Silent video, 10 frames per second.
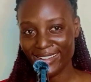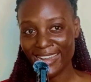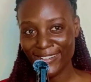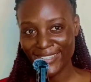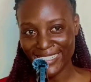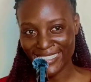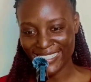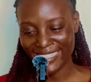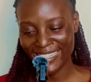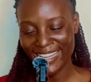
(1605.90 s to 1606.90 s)
cloud
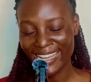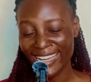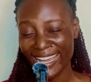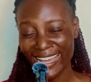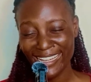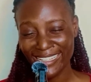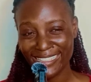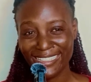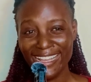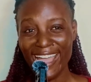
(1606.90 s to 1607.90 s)
engineer, right?